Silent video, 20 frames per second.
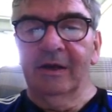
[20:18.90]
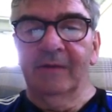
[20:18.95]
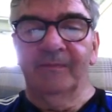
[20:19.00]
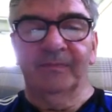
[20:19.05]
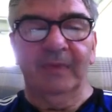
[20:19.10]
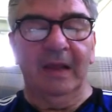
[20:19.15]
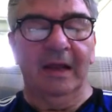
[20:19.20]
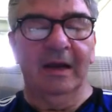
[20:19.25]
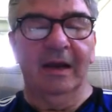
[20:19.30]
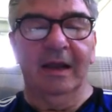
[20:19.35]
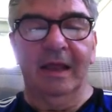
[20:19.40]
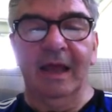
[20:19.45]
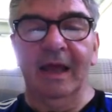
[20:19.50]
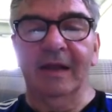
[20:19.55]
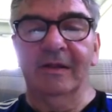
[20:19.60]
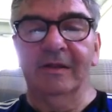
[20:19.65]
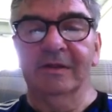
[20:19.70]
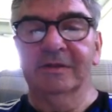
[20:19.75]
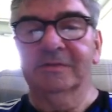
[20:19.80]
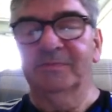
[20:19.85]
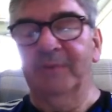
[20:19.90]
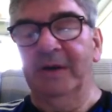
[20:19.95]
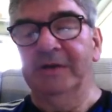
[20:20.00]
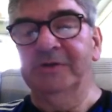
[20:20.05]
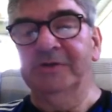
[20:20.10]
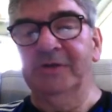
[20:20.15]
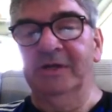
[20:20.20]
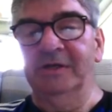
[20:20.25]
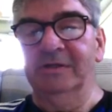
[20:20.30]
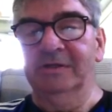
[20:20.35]
and again the
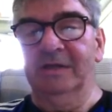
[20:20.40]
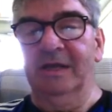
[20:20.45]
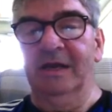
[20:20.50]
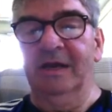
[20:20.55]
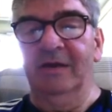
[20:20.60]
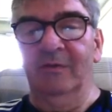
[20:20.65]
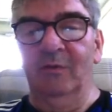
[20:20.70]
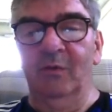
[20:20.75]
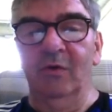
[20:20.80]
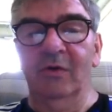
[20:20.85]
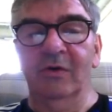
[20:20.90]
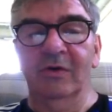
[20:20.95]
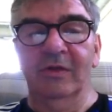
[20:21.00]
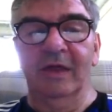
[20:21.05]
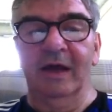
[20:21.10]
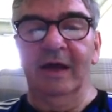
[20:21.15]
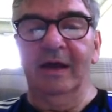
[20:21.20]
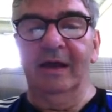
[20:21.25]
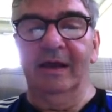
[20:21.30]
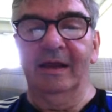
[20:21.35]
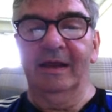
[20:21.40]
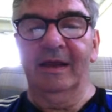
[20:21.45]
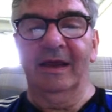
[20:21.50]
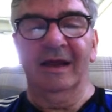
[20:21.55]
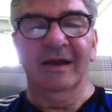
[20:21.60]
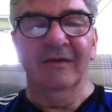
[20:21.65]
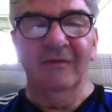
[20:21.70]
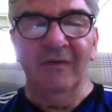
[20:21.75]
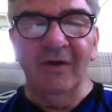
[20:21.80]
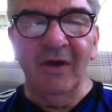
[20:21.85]
spreadsheets kind of work that, it kind
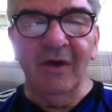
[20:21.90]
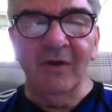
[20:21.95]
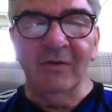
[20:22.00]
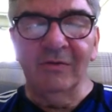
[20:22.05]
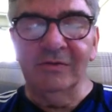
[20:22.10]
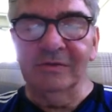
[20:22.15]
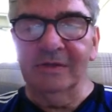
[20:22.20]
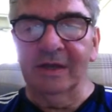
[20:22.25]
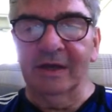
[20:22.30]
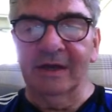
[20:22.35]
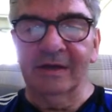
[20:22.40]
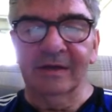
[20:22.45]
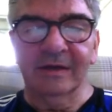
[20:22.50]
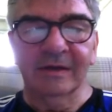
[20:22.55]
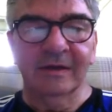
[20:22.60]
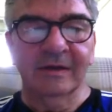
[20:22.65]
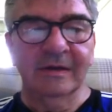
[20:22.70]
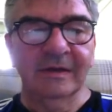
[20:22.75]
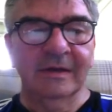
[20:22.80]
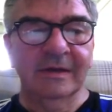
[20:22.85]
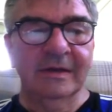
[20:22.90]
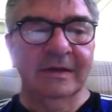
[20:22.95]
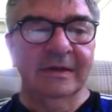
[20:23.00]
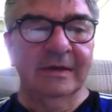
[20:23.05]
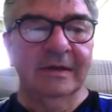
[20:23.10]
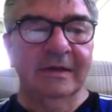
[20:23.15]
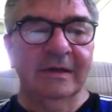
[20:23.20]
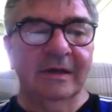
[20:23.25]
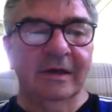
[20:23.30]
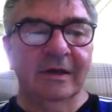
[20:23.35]
of knows that
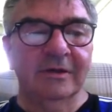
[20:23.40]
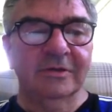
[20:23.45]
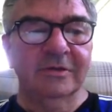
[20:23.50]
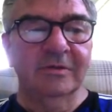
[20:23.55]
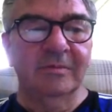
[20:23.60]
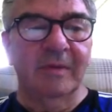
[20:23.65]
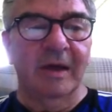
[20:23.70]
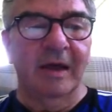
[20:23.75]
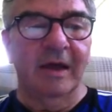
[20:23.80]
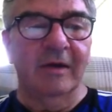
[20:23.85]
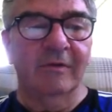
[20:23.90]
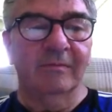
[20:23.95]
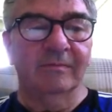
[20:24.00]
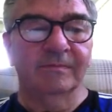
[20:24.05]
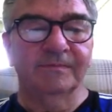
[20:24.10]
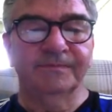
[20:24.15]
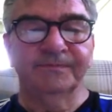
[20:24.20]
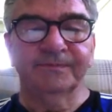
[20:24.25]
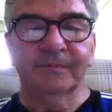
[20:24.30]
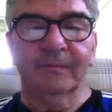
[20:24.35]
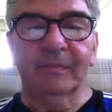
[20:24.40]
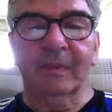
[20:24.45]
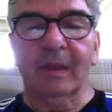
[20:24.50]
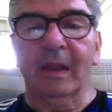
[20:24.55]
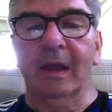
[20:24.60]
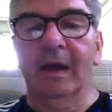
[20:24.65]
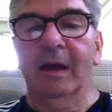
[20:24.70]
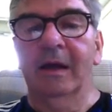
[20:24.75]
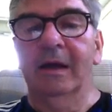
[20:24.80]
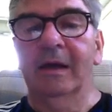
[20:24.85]
somehow.
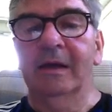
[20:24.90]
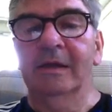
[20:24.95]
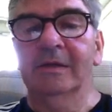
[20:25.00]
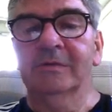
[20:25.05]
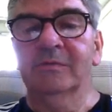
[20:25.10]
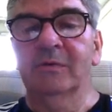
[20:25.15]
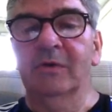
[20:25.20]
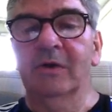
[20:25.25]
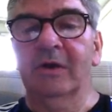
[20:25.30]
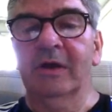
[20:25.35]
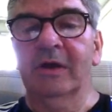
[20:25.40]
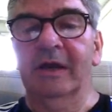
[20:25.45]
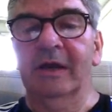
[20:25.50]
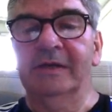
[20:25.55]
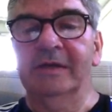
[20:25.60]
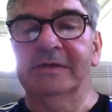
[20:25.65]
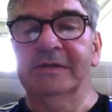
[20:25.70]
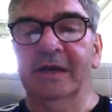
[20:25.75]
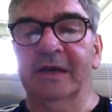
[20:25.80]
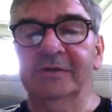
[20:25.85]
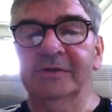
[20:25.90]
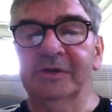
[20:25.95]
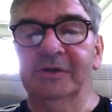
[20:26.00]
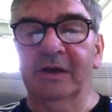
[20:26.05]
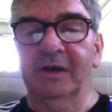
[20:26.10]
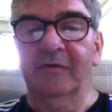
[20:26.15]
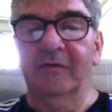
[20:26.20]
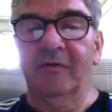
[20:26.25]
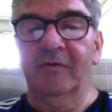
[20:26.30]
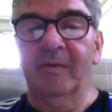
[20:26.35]
It's working intelligently
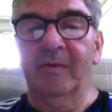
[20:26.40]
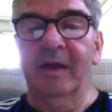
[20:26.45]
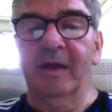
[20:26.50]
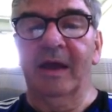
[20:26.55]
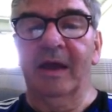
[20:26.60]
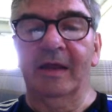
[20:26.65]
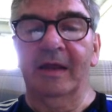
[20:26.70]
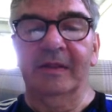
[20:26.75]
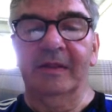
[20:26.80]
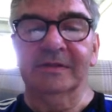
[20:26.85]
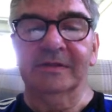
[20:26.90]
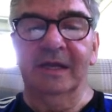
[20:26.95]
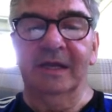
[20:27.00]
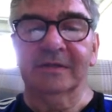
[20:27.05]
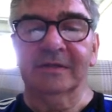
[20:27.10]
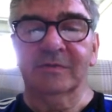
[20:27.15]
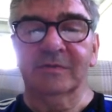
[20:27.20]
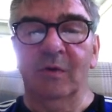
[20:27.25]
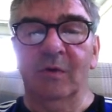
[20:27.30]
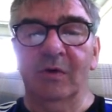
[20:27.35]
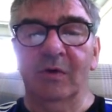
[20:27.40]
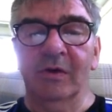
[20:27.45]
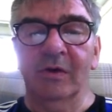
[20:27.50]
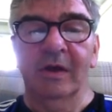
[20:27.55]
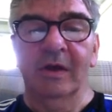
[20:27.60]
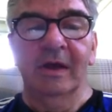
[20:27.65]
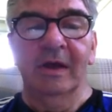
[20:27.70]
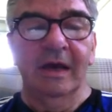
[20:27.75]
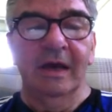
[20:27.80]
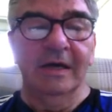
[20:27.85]
for me. And this last one
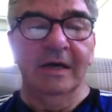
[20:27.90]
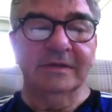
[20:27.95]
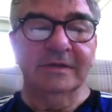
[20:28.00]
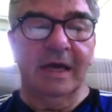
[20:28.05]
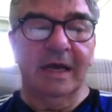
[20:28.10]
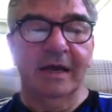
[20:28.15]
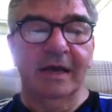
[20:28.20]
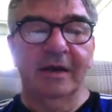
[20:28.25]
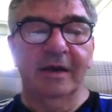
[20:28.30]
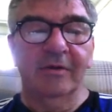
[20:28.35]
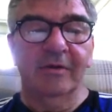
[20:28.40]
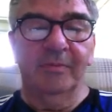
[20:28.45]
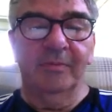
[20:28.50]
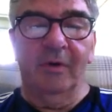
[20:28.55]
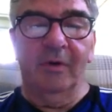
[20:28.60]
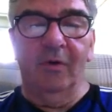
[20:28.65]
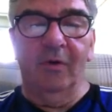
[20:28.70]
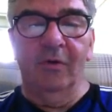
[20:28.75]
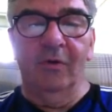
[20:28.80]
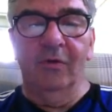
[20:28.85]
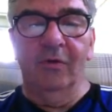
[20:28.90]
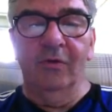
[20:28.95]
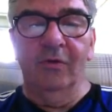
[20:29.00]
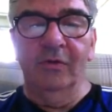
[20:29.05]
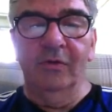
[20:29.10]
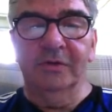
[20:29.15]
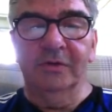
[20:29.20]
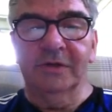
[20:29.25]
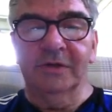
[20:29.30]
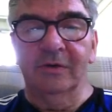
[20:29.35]
has added up all
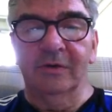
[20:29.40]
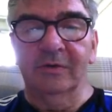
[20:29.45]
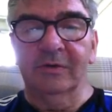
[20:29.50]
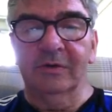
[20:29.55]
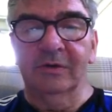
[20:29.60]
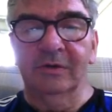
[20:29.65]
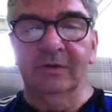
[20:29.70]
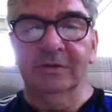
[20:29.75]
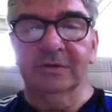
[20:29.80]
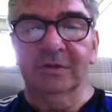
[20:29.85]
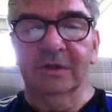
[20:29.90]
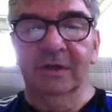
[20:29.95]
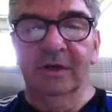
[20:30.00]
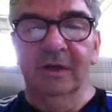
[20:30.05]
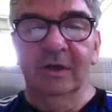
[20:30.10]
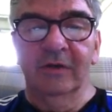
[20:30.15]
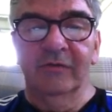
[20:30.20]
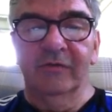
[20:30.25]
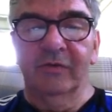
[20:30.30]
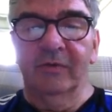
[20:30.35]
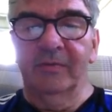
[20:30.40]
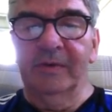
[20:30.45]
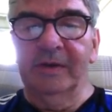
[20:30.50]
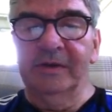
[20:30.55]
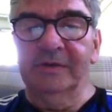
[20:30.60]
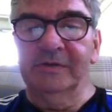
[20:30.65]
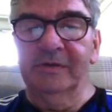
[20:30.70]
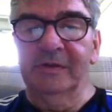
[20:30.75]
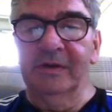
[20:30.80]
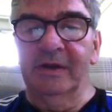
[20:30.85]
the totals from each
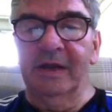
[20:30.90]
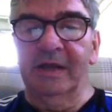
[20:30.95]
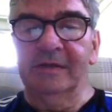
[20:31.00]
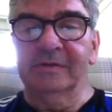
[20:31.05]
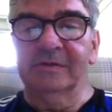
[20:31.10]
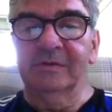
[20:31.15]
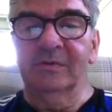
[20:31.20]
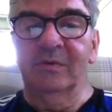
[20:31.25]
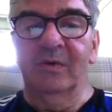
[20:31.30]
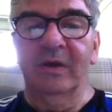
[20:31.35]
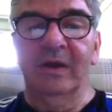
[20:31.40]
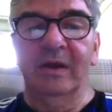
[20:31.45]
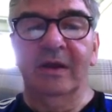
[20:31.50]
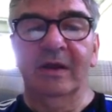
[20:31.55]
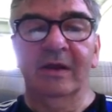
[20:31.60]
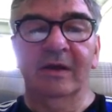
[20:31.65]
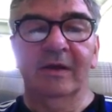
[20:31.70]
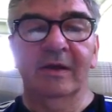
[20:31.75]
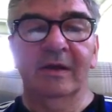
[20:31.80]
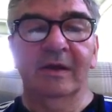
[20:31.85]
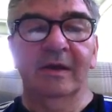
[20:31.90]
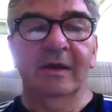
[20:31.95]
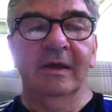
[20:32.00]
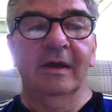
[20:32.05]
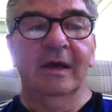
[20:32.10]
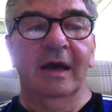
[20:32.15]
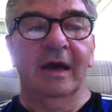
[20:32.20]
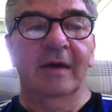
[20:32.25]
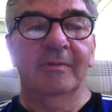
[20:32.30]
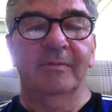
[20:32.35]
of the days of the week
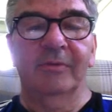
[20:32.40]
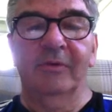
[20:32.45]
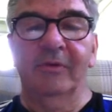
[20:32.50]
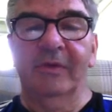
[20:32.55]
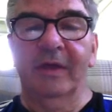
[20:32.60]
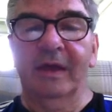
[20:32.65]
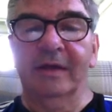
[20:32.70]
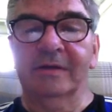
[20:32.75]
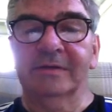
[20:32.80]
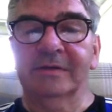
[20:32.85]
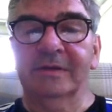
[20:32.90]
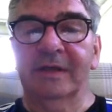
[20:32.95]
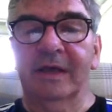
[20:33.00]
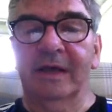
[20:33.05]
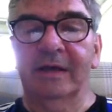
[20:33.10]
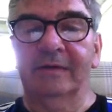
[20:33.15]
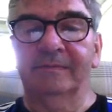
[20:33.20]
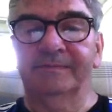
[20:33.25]
and put the answer there.